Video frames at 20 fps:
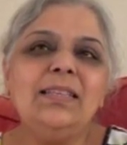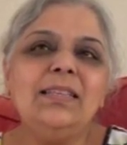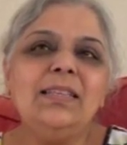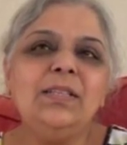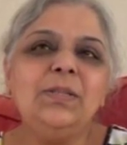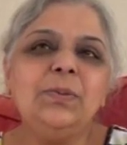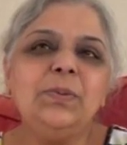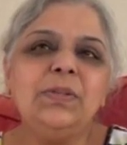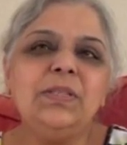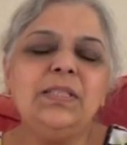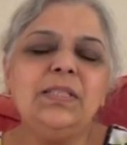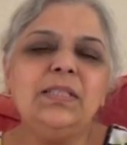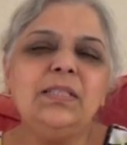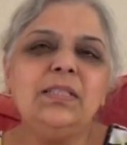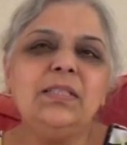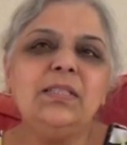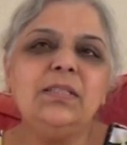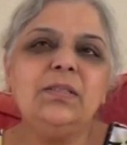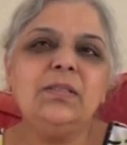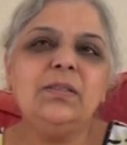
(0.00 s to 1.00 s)
this was
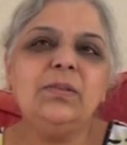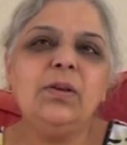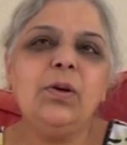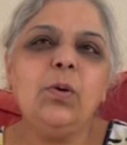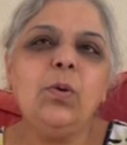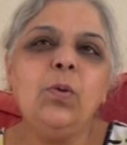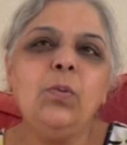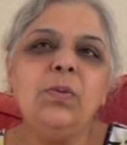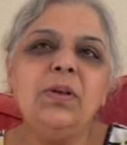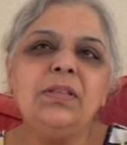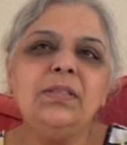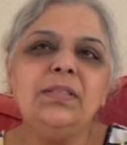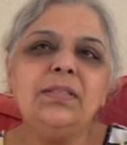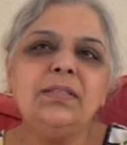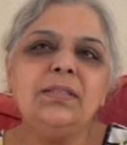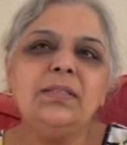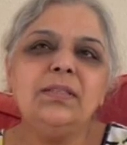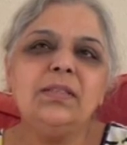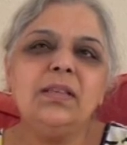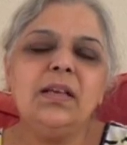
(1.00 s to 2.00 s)

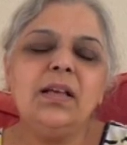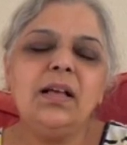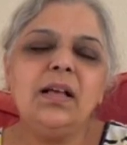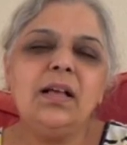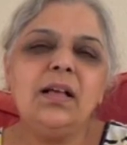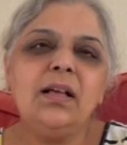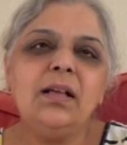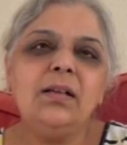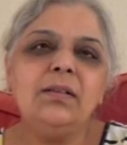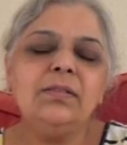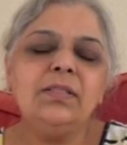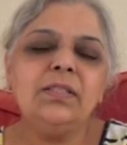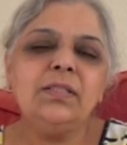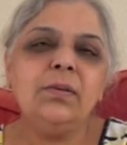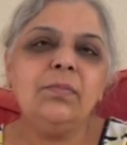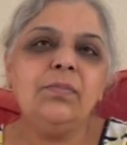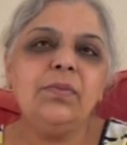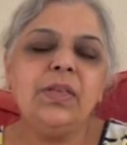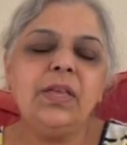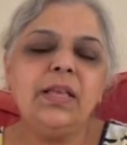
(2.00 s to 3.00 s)
almost
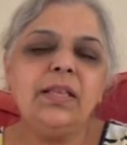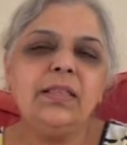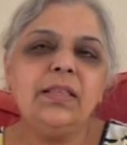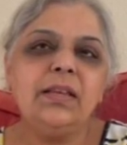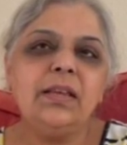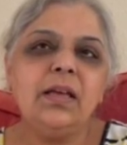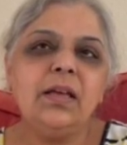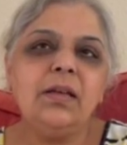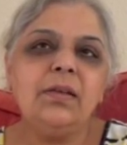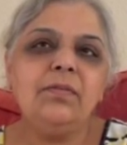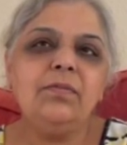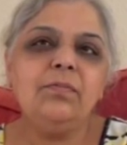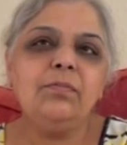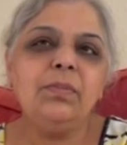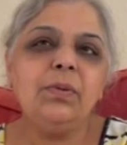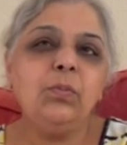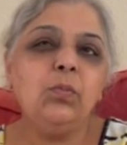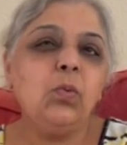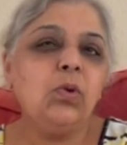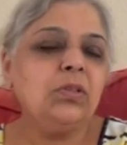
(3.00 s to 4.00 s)
something that I've
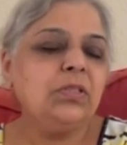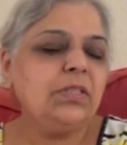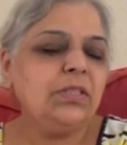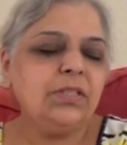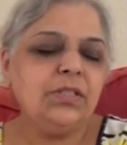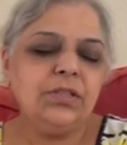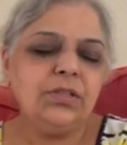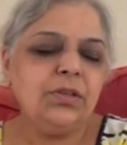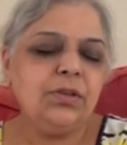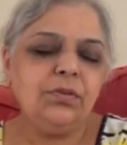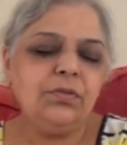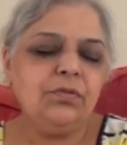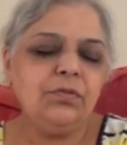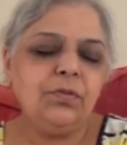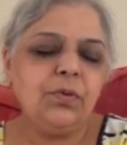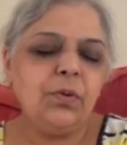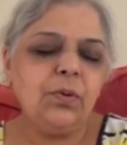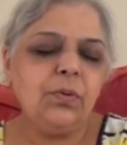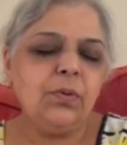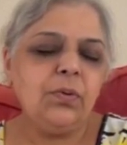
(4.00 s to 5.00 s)
been wanting to do
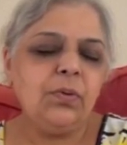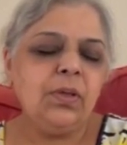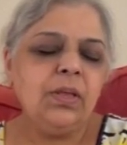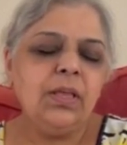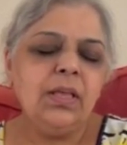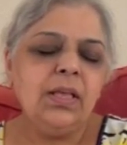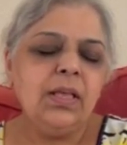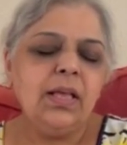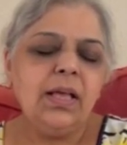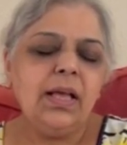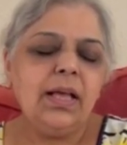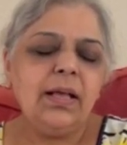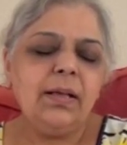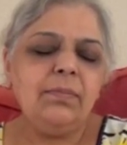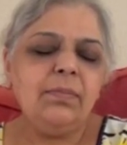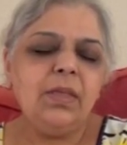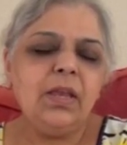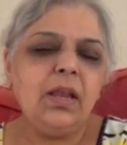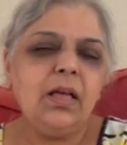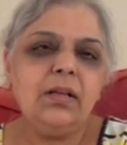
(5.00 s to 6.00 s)
for
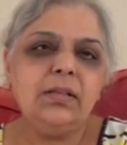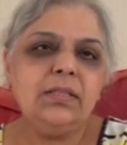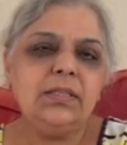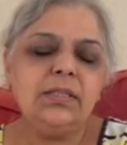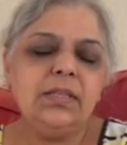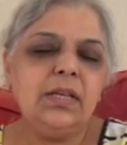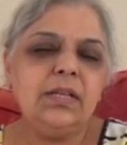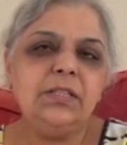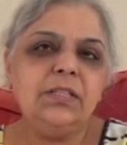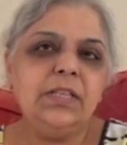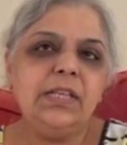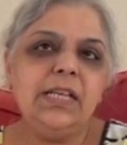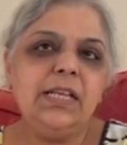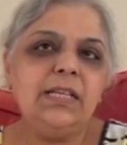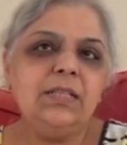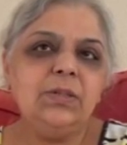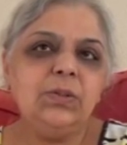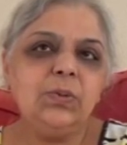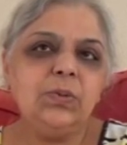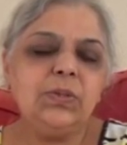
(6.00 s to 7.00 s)
the last 30
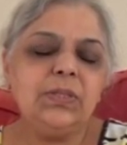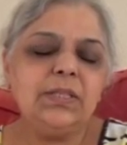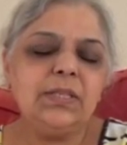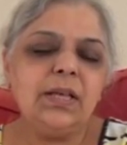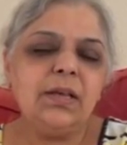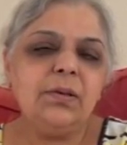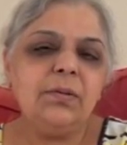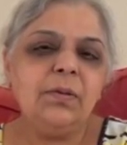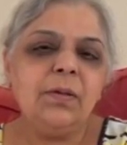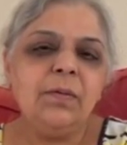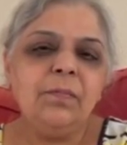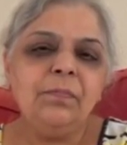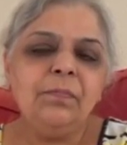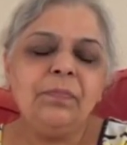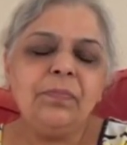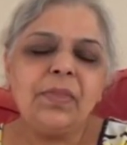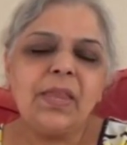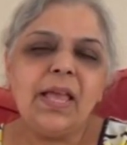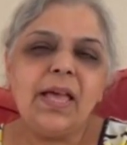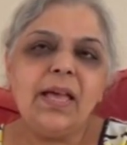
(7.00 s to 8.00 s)
years or so,
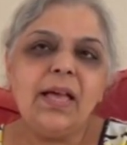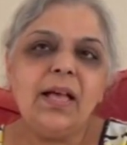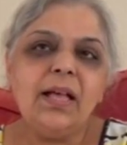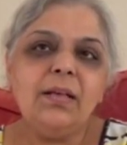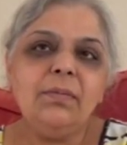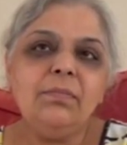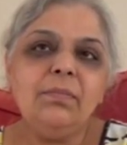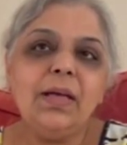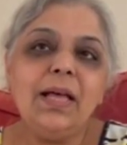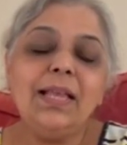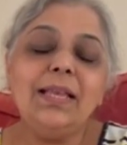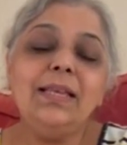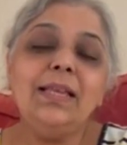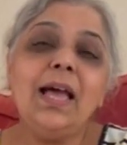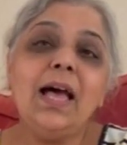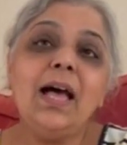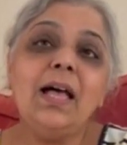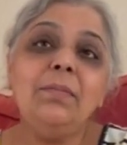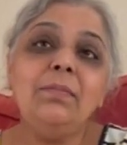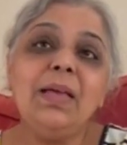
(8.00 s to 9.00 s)
and
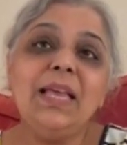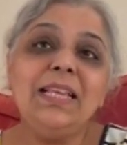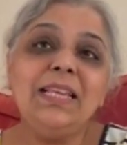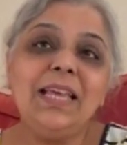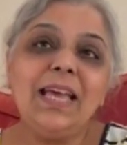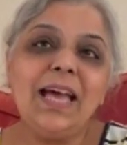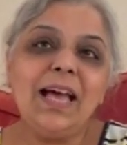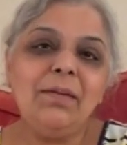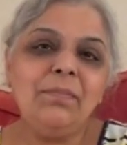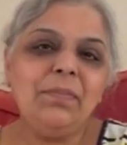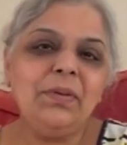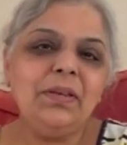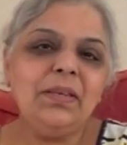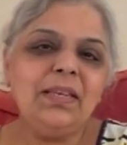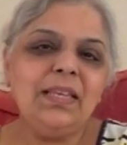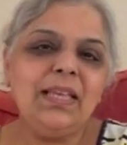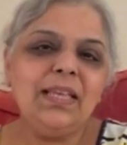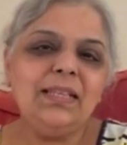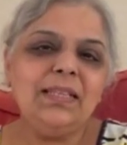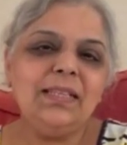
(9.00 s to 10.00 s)
I made it
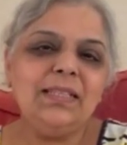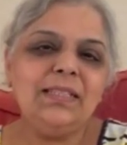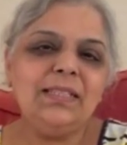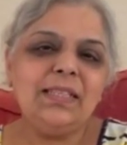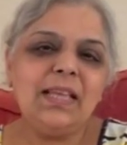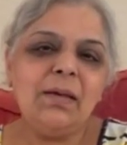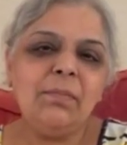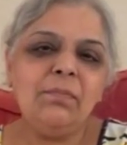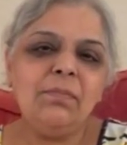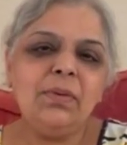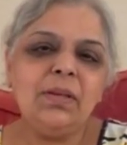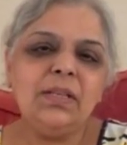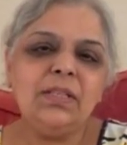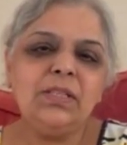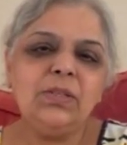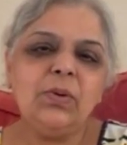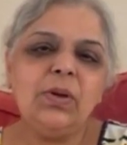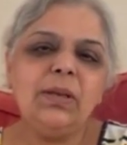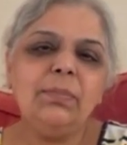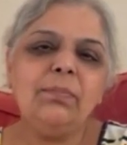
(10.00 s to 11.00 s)
happen in December.
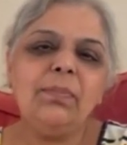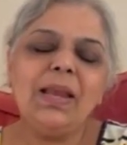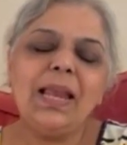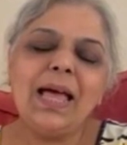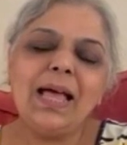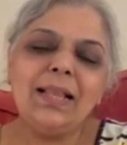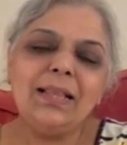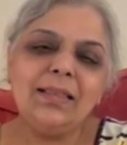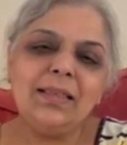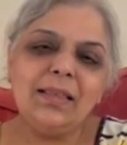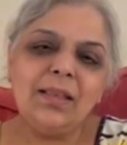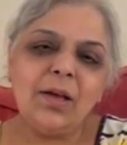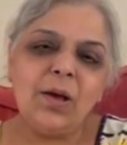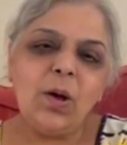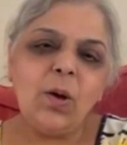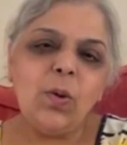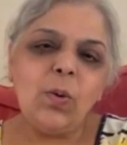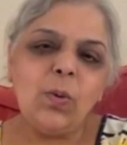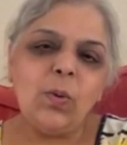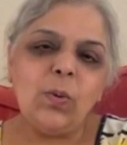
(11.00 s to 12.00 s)
So I planned the
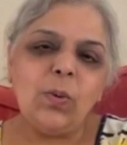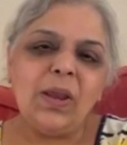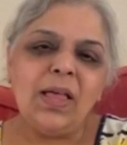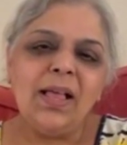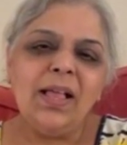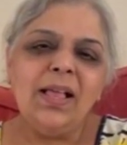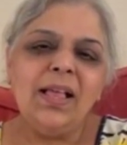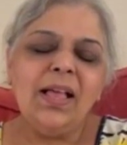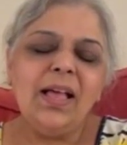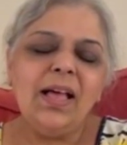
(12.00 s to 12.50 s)
whole